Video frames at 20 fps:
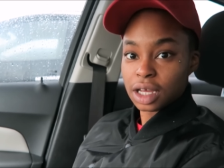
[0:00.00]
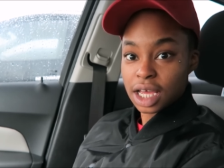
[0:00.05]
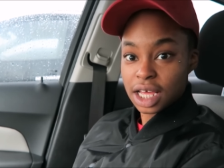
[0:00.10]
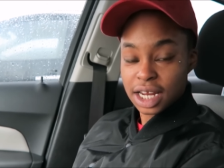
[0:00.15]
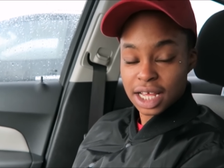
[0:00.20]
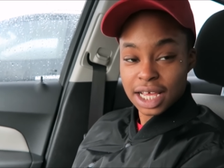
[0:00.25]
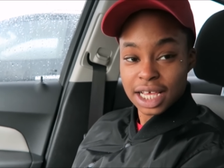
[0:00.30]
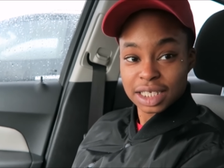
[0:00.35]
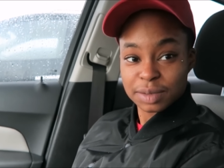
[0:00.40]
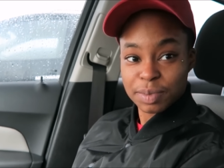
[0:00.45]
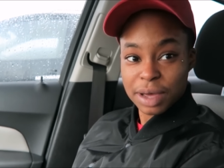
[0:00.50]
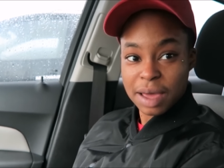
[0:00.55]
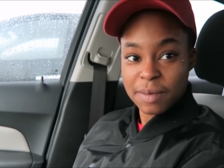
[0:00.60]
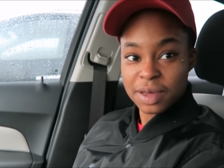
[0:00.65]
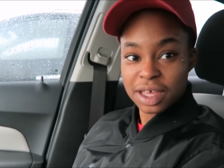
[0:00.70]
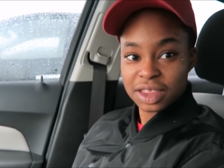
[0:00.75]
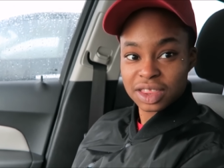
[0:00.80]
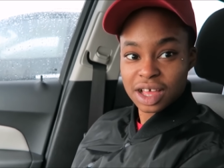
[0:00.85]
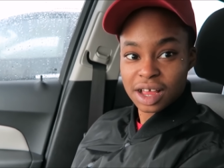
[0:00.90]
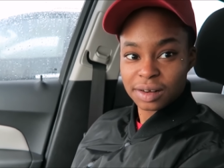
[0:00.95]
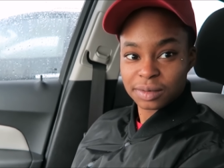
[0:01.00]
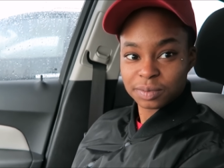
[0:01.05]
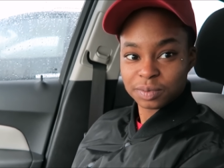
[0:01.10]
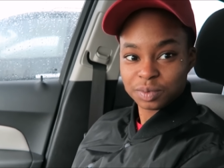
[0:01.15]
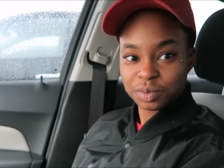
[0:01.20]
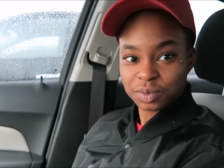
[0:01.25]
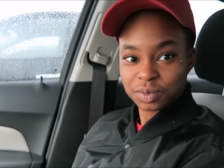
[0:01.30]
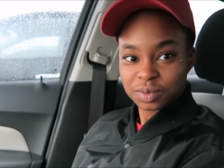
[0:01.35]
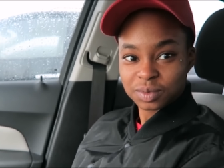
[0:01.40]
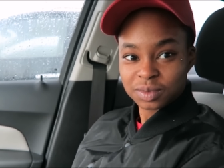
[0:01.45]
It is, baby. I mean,
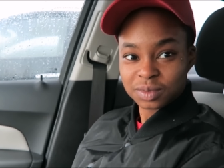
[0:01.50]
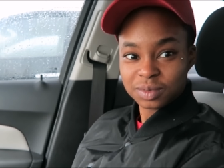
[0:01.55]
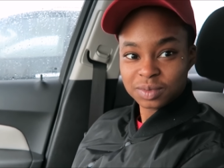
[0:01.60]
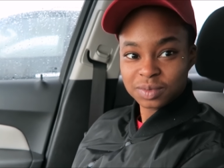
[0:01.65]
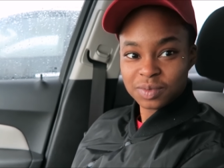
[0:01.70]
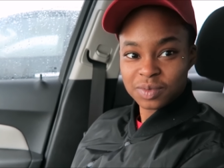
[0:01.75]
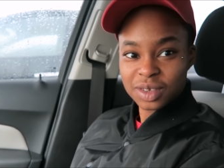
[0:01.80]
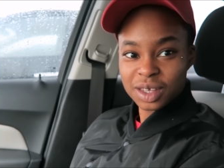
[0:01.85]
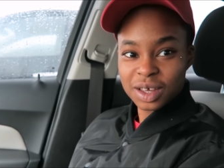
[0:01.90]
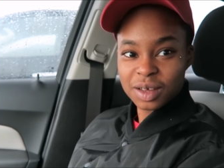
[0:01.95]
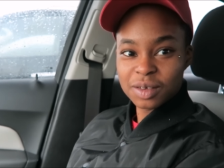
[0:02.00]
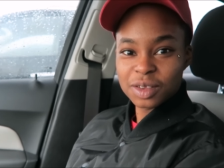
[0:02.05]
but sometimes